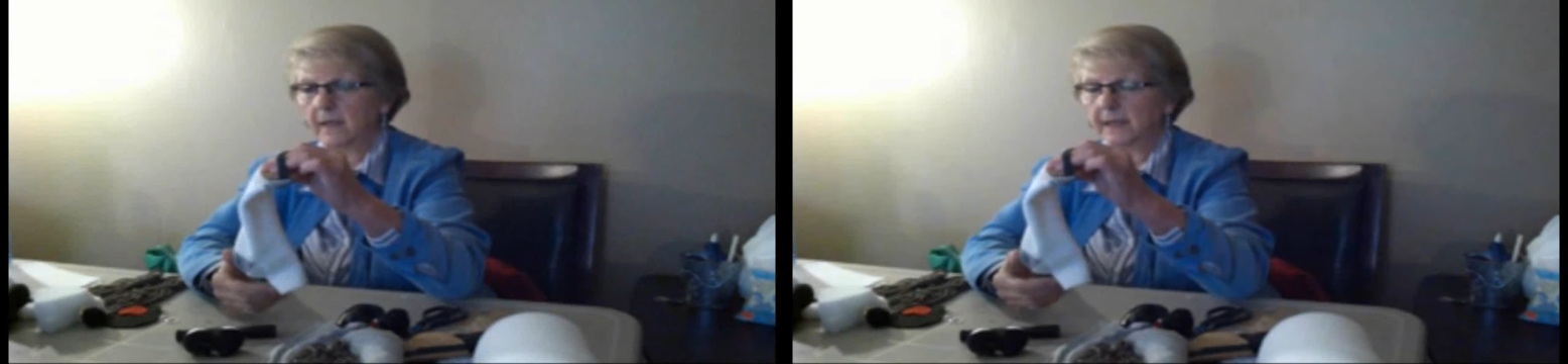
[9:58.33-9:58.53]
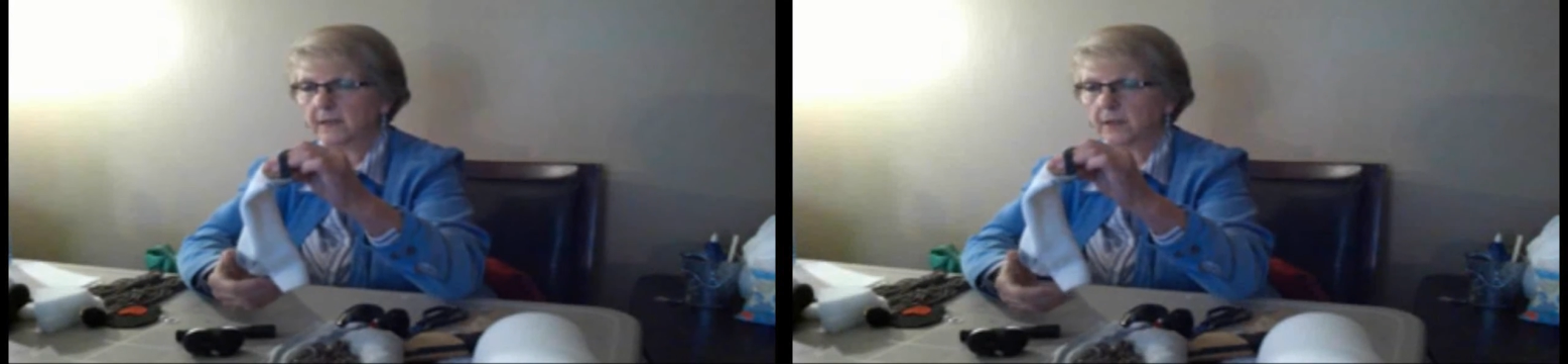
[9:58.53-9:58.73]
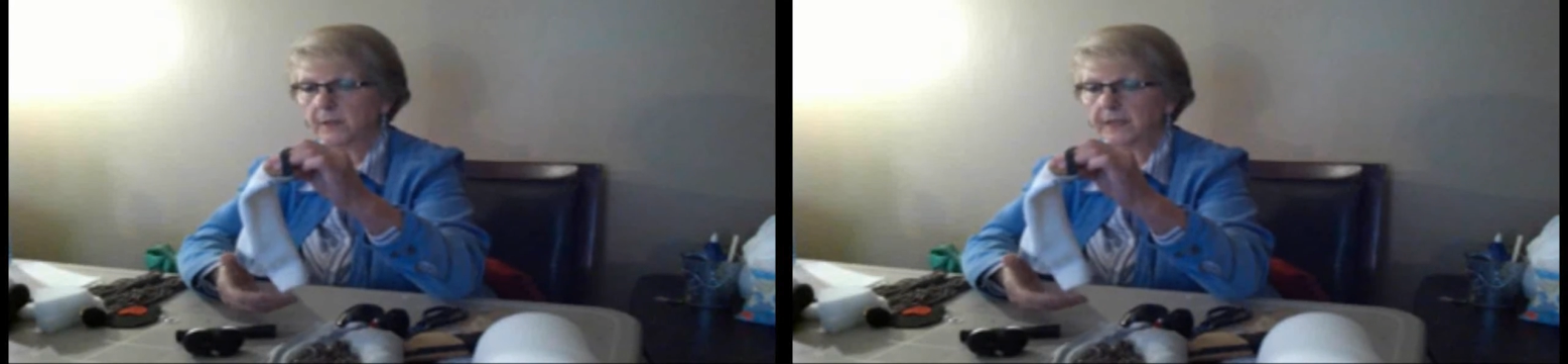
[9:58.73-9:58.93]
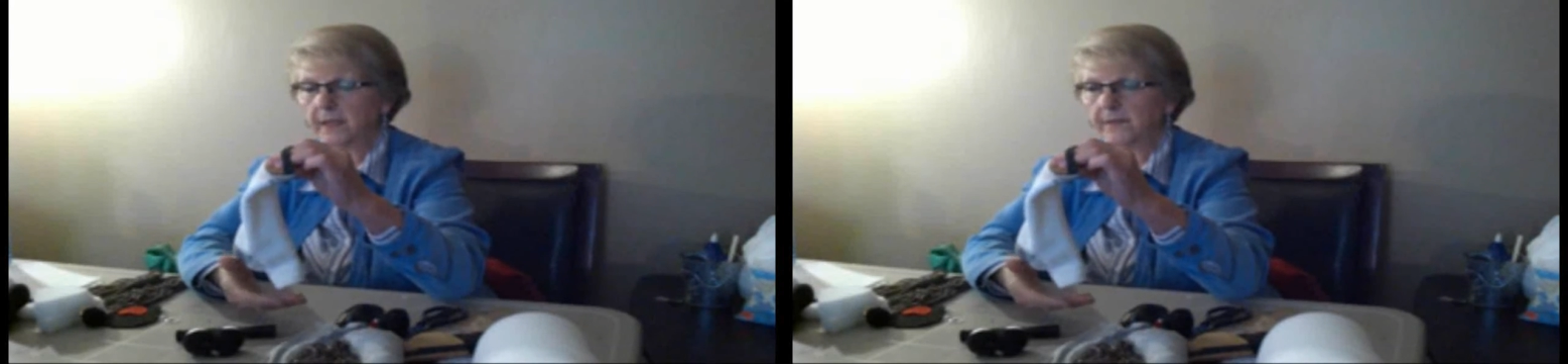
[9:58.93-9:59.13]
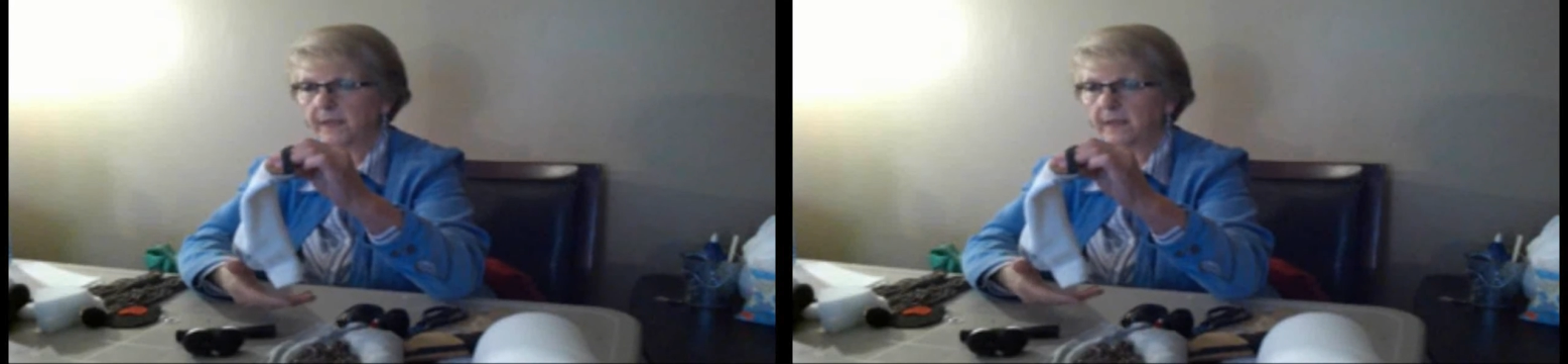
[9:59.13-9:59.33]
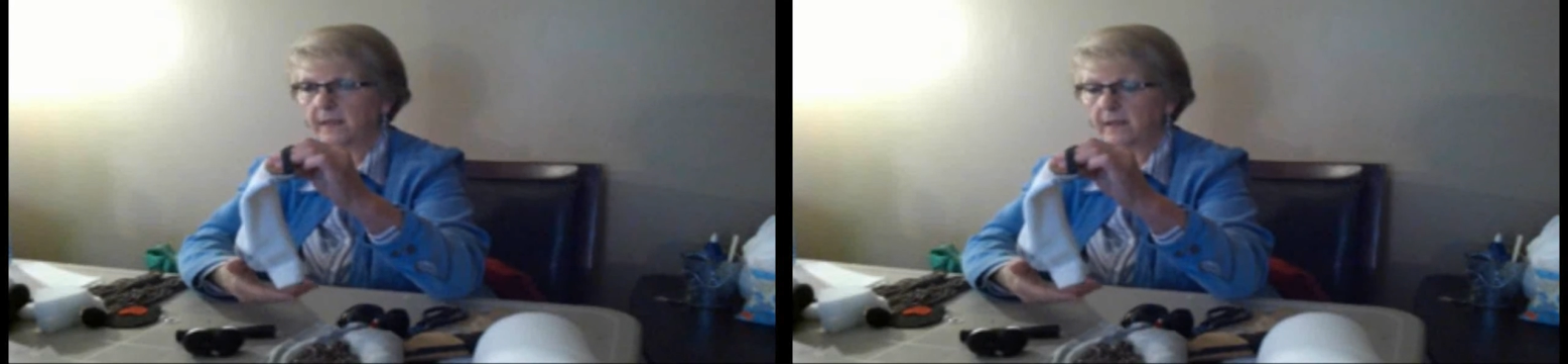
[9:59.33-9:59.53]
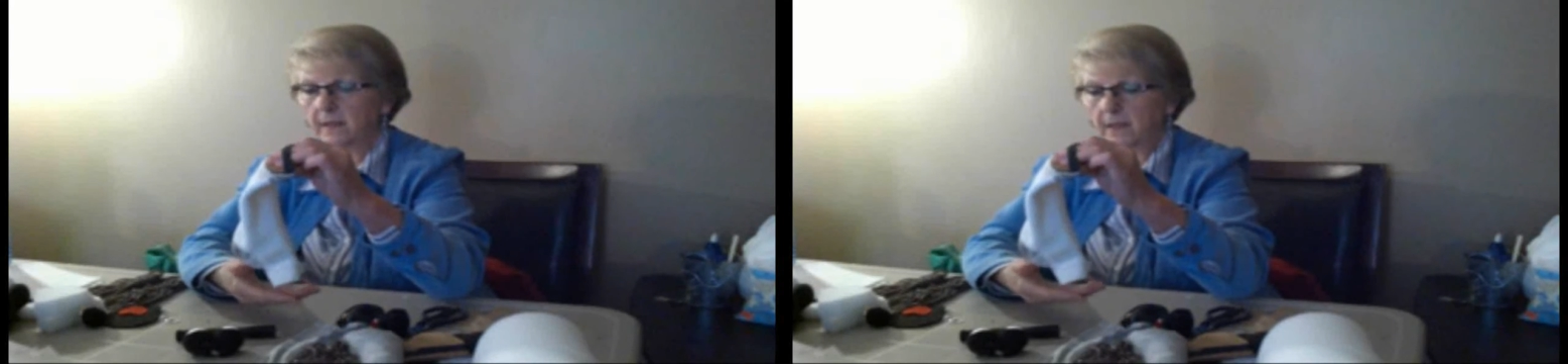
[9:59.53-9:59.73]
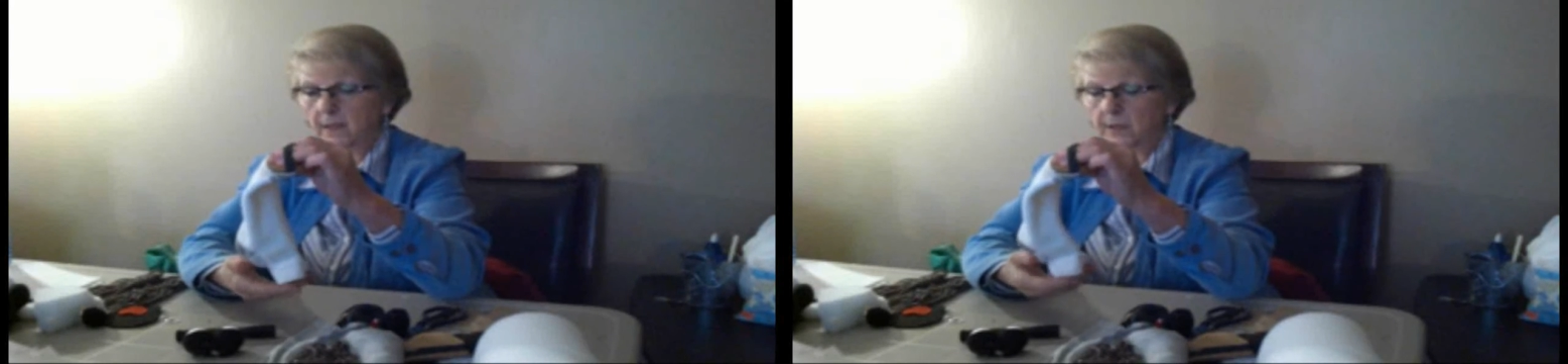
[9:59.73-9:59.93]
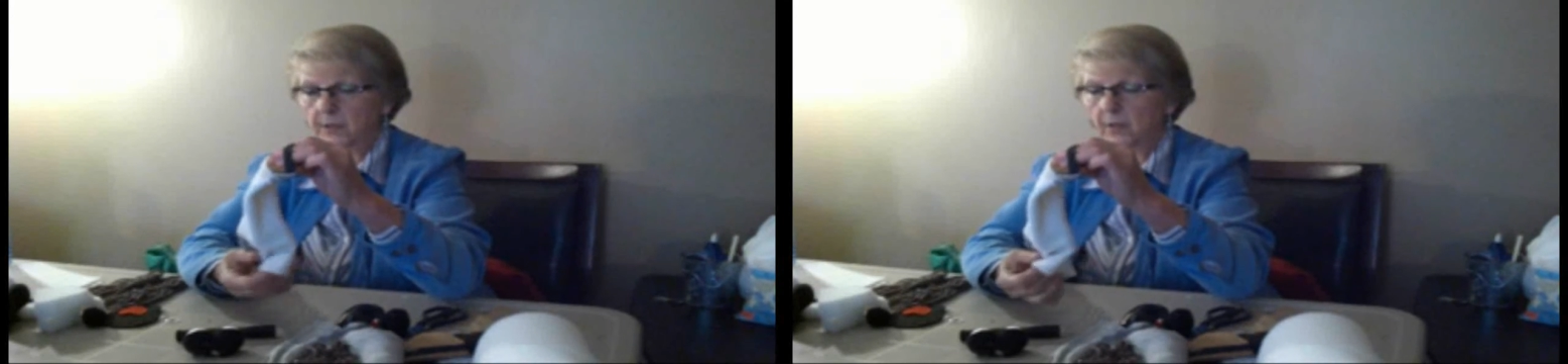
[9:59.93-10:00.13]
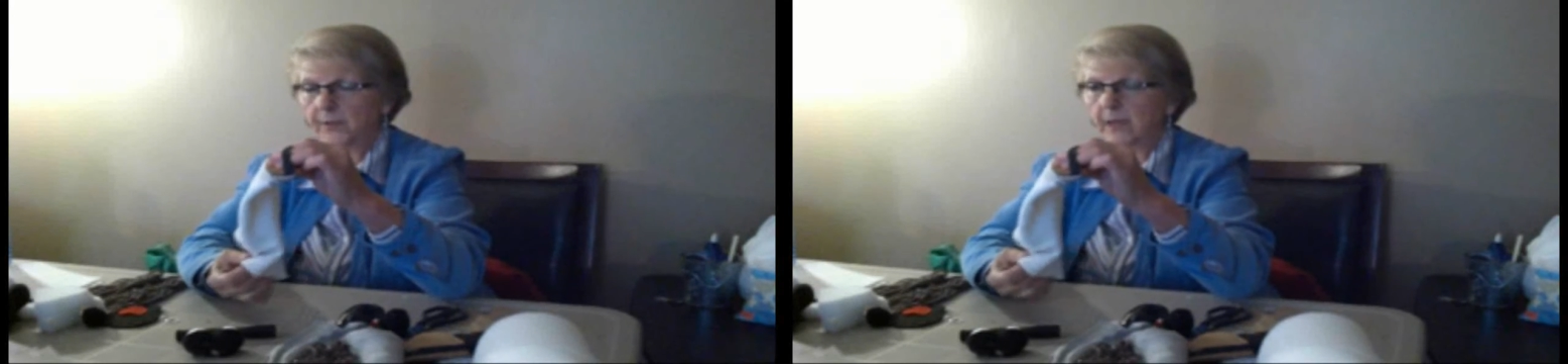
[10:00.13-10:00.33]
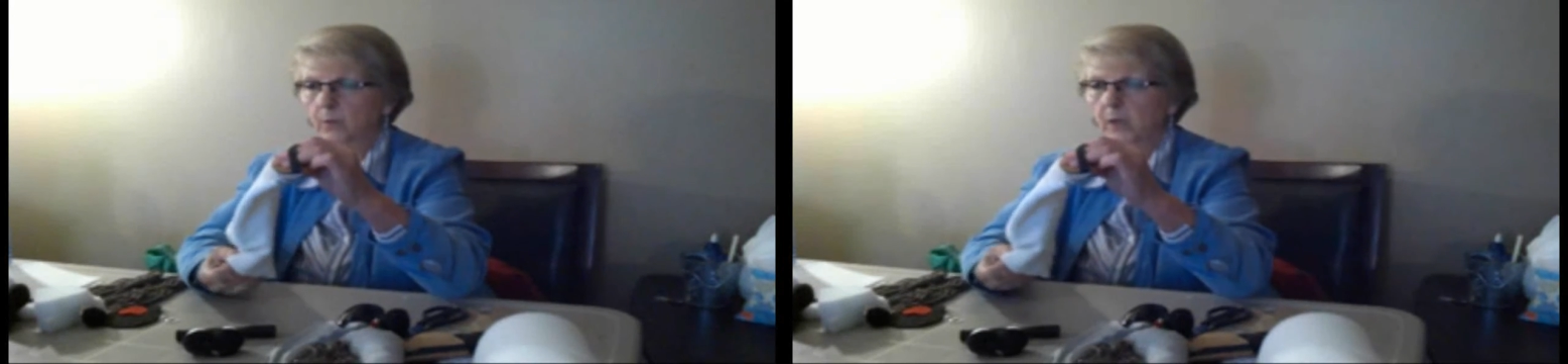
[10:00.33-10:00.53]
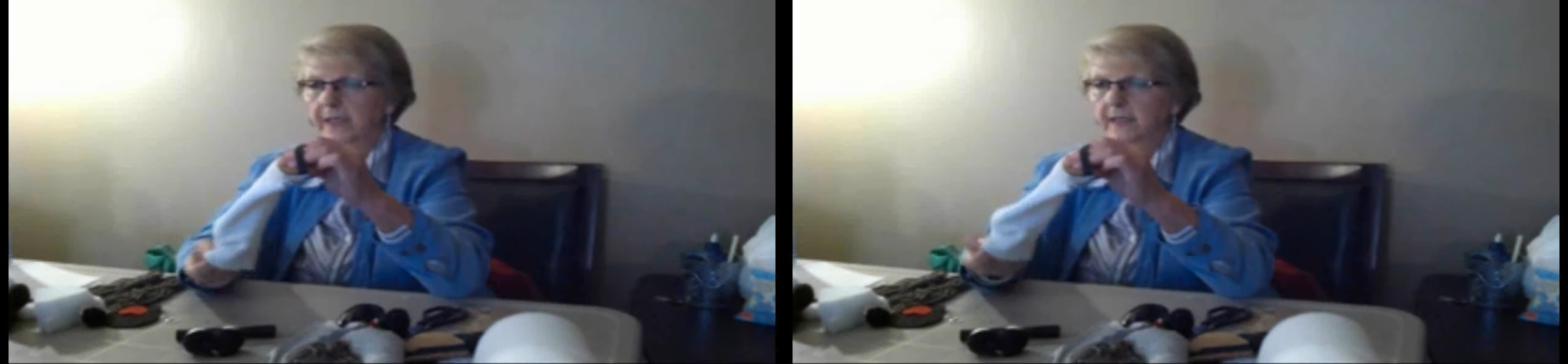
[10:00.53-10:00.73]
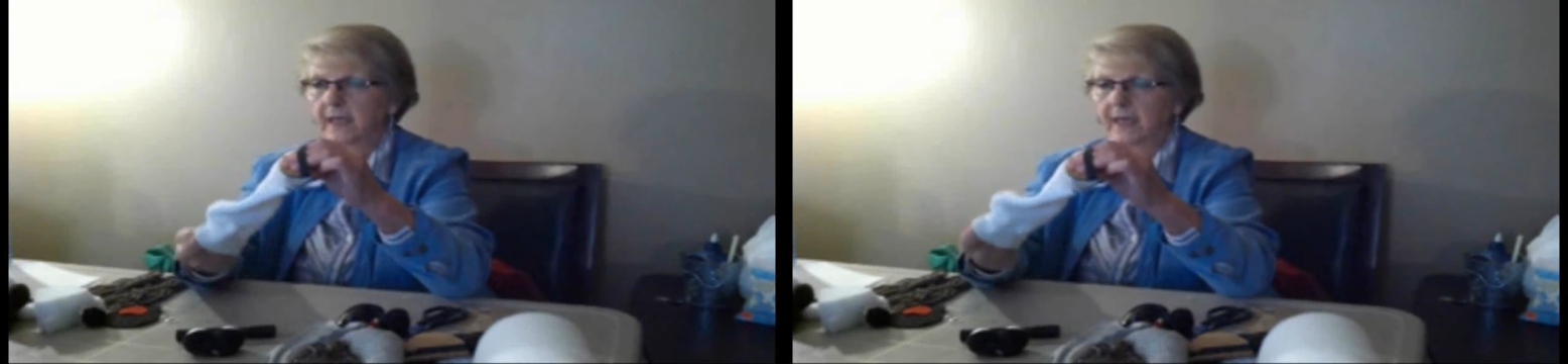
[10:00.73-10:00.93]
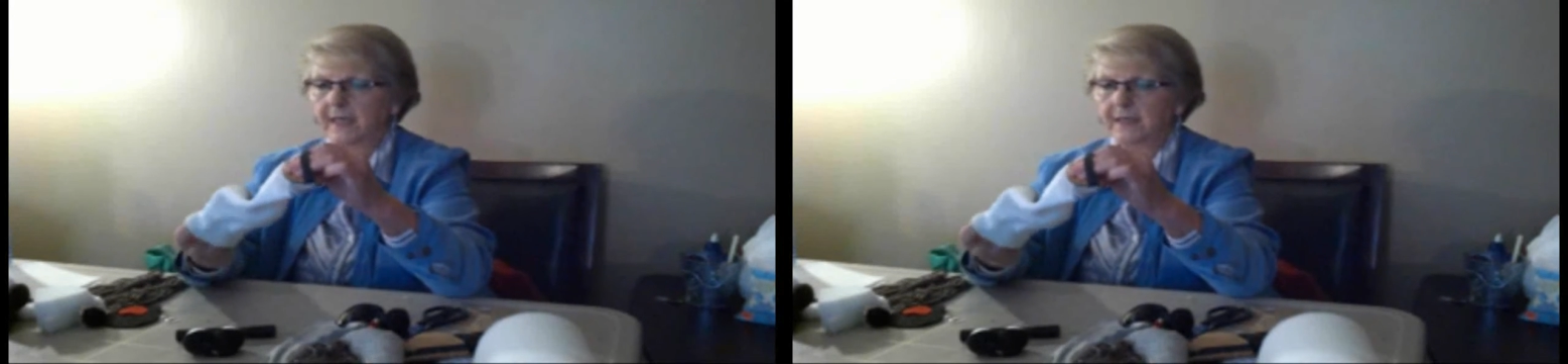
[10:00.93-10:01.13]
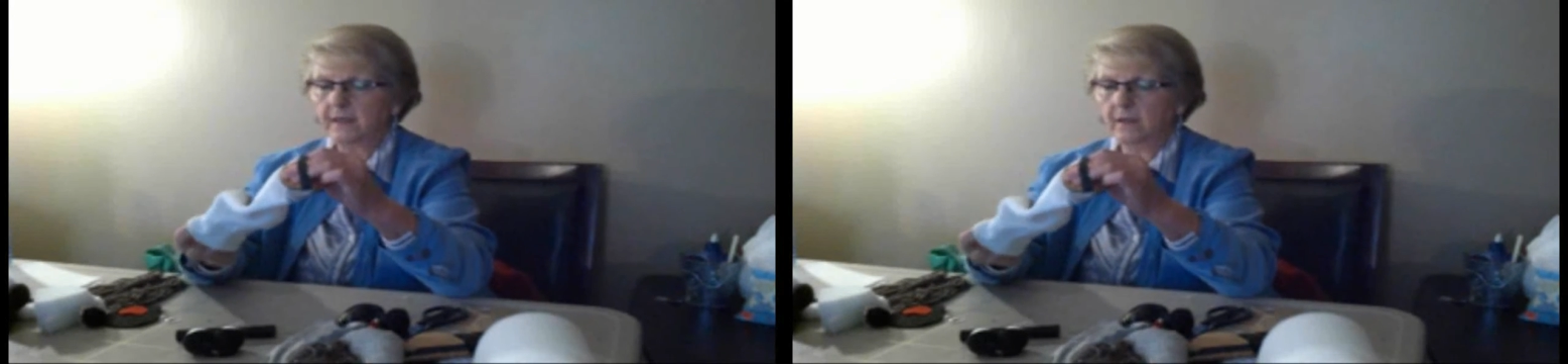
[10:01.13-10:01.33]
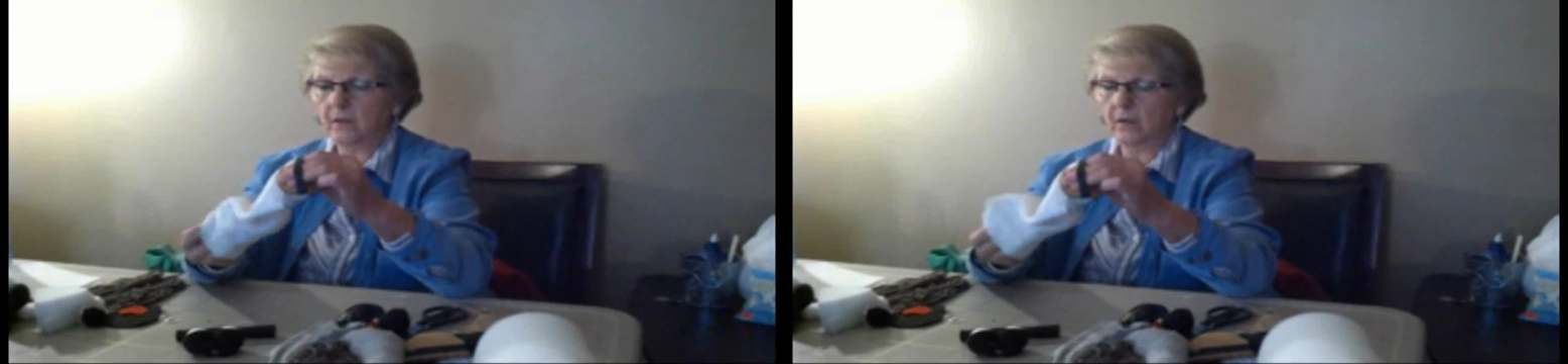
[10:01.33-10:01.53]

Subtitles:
I glue it on there so that when I